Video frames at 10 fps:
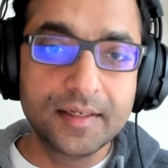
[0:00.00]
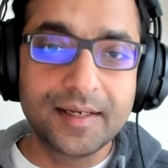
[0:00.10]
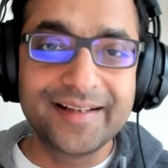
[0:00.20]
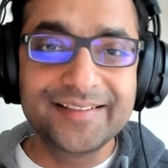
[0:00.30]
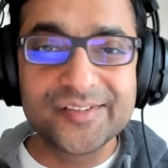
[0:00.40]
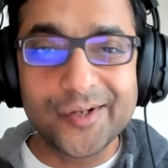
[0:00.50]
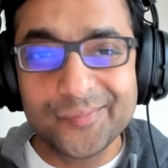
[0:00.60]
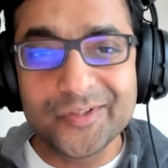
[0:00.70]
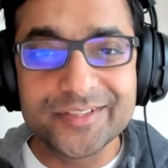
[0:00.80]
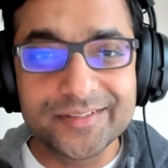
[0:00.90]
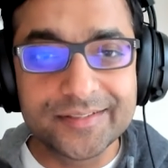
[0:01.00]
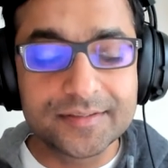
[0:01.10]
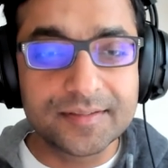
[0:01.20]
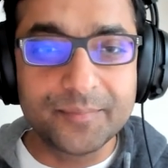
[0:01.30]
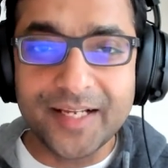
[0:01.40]
and it's almost it's
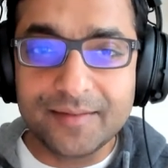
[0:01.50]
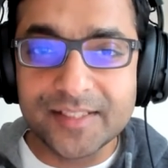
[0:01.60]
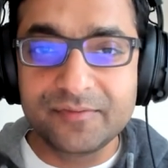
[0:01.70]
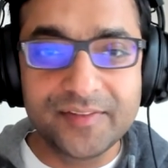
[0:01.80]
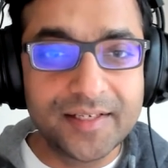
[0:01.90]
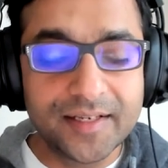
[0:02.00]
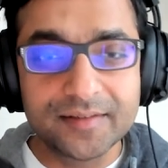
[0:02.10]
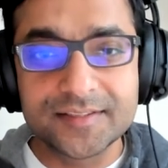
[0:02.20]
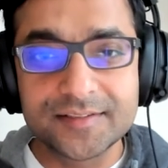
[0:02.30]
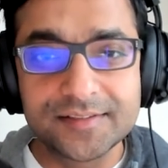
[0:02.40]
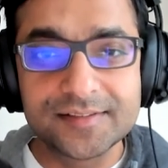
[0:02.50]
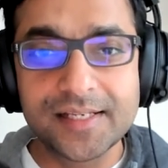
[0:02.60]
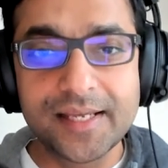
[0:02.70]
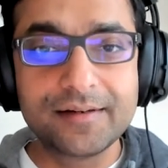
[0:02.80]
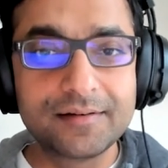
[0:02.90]
sometimes i feel like it's it's
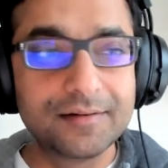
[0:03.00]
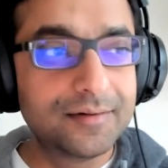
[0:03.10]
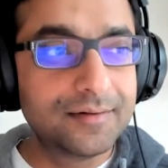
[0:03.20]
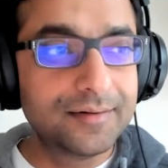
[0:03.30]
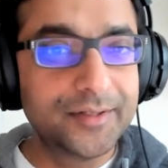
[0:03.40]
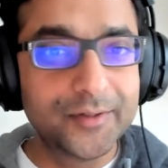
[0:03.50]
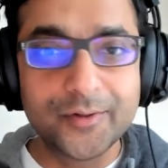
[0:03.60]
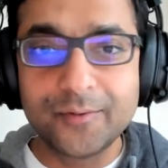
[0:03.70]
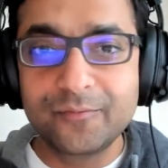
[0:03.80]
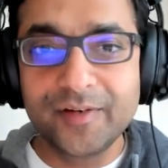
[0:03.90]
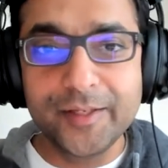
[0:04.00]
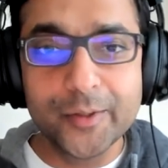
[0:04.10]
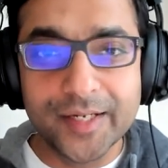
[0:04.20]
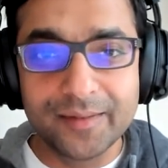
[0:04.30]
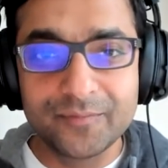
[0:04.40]
like uh, you know a
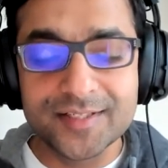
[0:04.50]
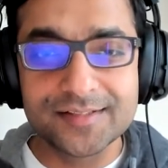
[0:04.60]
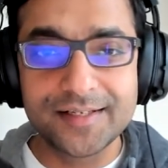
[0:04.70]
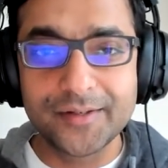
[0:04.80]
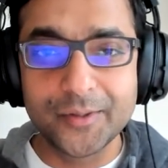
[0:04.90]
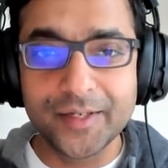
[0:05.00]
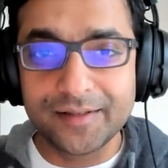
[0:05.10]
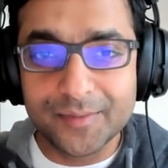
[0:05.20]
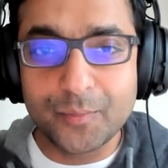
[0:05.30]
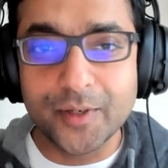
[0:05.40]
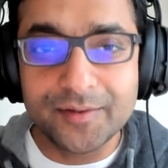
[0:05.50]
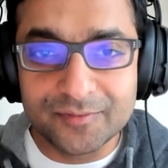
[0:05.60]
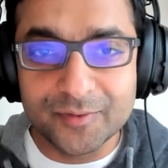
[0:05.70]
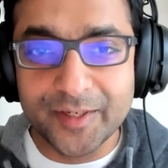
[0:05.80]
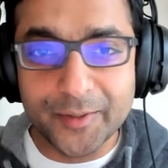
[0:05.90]
video game which is like okay the point
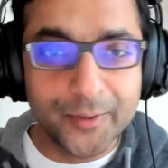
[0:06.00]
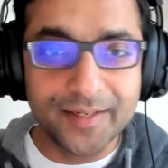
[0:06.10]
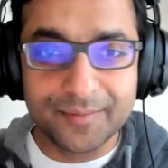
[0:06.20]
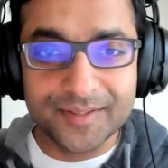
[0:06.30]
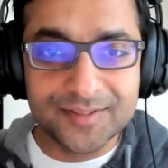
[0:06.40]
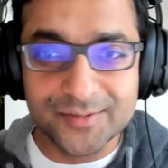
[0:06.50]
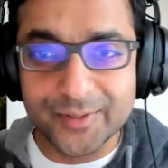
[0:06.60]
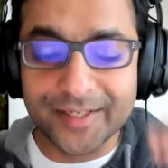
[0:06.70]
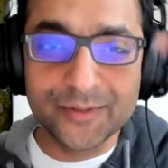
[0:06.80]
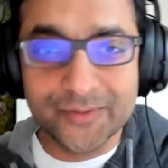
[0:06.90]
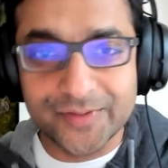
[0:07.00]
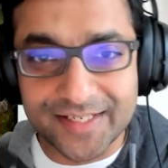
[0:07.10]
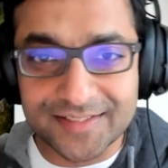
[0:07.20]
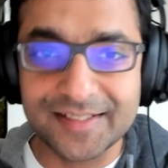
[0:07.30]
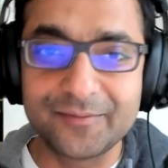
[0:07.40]
of a video game is to get to the
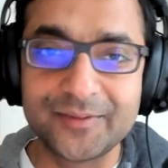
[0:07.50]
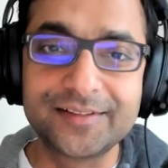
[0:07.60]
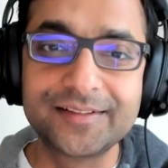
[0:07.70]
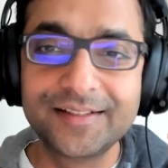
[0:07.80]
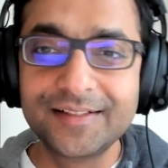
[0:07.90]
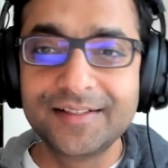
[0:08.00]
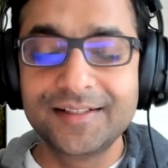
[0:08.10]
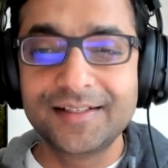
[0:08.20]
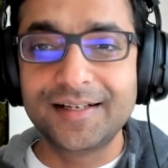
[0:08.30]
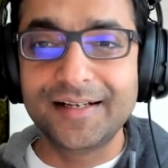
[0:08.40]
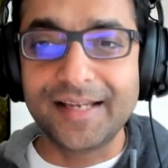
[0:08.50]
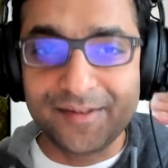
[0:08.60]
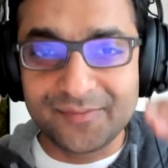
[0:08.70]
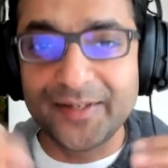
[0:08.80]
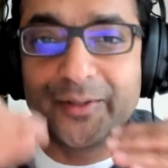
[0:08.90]
next level uh, and
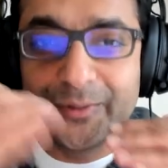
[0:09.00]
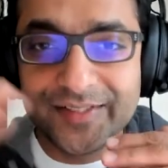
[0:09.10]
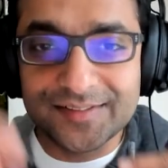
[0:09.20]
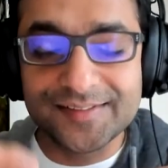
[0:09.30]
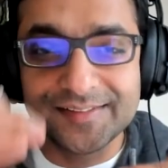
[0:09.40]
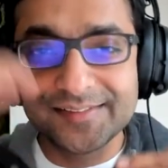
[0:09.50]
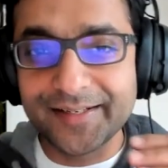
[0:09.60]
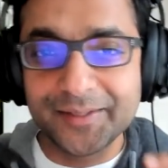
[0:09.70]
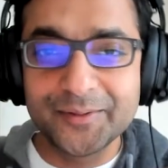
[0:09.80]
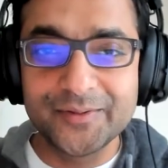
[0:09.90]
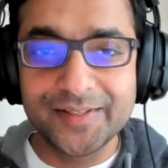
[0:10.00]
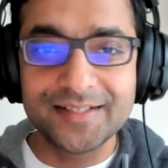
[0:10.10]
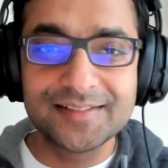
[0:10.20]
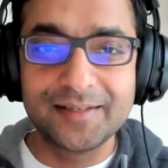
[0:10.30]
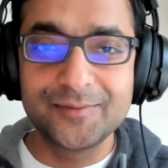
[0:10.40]
if i do these things i get to the
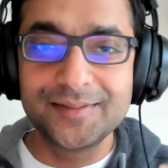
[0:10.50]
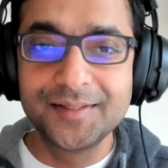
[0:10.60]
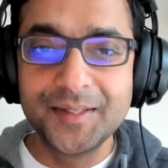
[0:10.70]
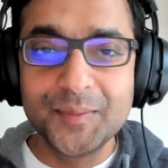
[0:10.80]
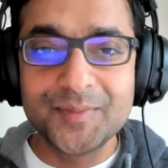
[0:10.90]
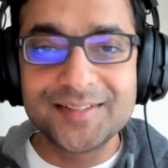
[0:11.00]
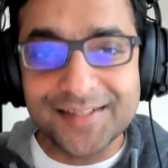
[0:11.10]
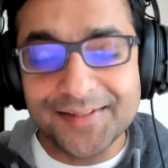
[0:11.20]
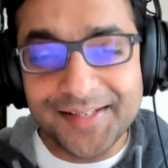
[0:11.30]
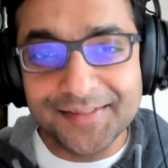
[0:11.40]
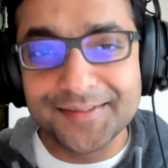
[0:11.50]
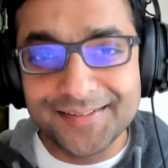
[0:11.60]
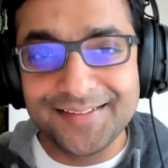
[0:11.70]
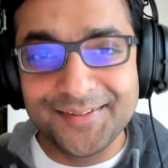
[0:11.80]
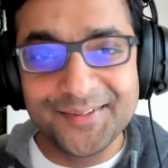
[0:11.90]
next level but it's kind of like
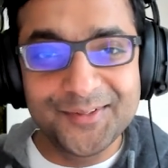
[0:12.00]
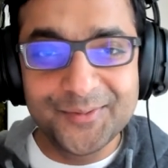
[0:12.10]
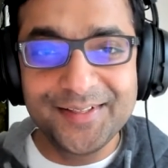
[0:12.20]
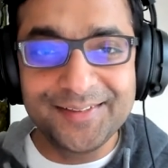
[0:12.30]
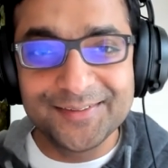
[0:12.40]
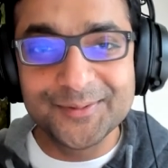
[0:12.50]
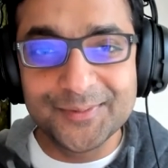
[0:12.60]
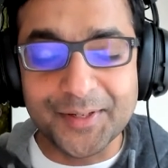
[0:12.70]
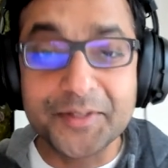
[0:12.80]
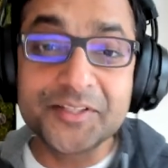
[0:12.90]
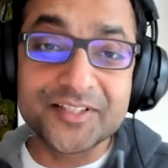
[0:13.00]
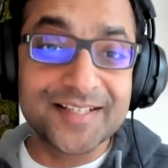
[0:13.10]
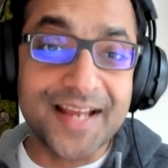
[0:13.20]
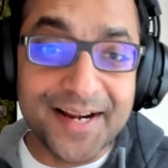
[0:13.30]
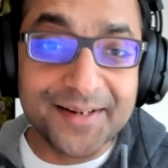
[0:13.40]
you need to
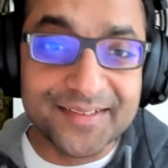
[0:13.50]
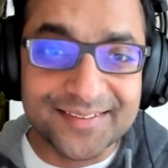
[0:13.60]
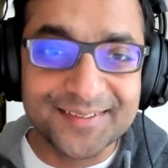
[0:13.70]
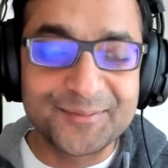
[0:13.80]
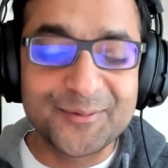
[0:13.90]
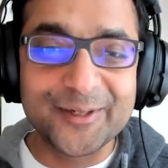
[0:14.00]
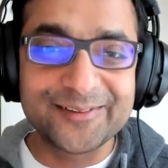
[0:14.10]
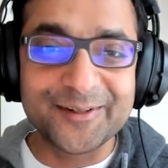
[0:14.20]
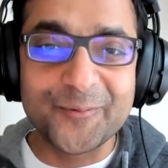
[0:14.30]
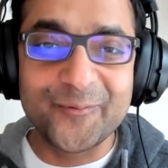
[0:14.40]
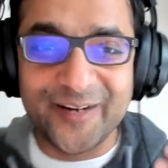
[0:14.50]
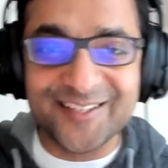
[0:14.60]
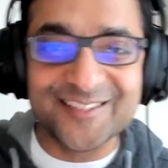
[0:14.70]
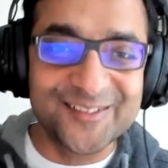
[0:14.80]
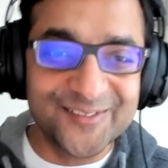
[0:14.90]
understand what
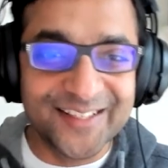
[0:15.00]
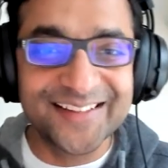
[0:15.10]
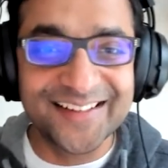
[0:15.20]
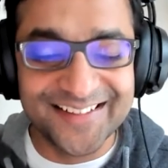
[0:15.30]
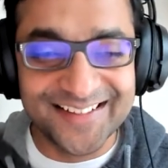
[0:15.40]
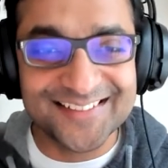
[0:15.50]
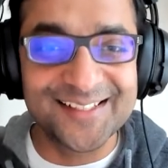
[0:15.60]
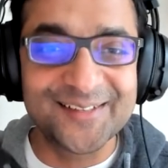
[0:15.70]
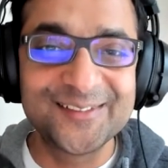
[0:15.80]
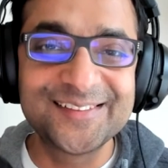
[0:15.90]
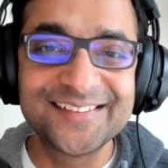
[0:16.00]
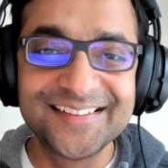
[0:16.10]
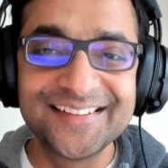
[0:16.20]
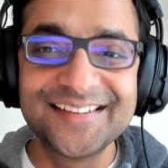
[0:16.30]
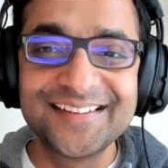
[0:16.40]
awaits you at that next level
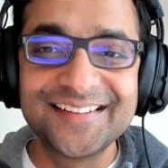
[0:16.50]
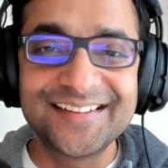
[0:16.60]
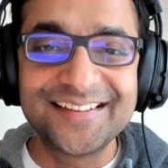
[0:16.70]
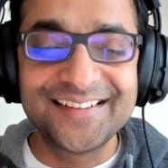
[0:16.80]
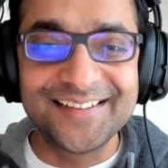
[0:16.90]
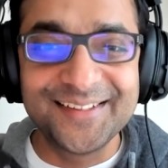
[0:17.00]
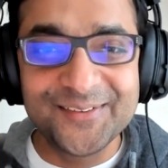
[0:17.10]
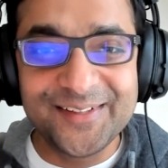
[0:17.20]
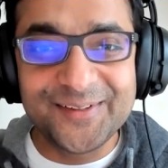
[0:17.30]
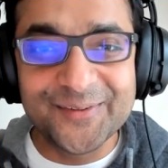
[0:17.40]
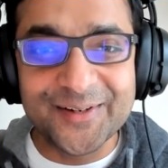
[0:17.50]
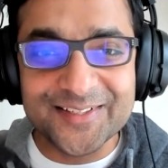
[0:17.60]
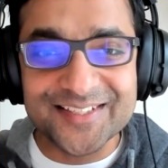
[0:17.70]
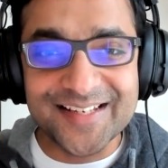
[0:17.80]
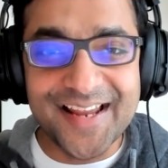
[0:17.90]
uh, you need to
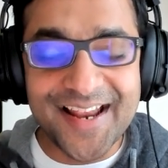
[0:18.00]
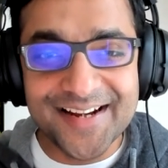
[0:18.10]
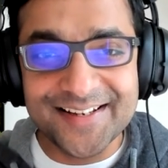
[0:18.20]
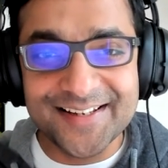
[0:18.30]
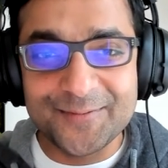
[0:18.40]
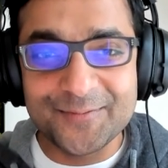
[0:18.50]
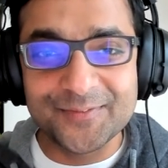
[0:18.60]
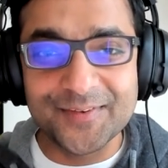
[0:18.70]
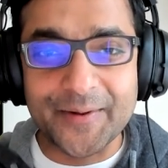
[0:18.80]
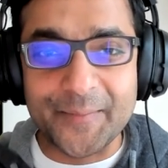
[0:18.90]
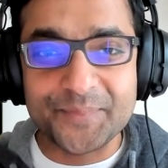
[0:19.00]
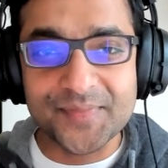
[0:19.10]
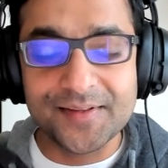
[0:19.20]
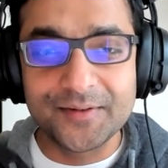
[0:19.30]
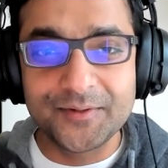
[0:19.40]
understand if um,
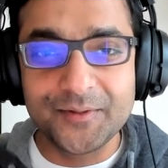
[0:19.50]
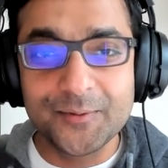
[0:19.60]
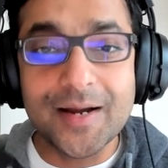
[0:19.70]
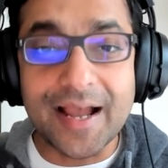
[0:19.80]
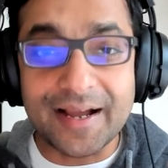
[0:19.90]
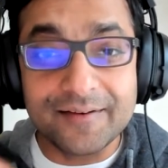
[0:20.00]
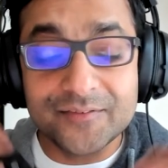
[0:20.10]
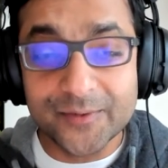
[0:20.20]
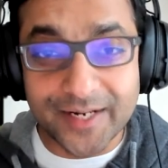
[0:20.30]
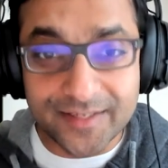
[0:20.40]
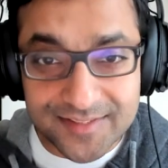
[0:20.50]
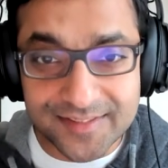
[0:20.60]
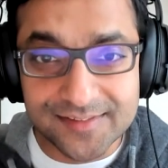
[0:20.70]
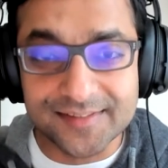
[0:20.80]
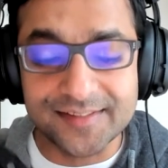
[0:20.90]
you know you have the right
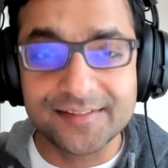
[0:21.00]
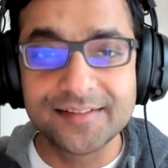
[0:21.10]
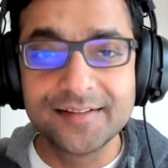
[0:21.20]
skill set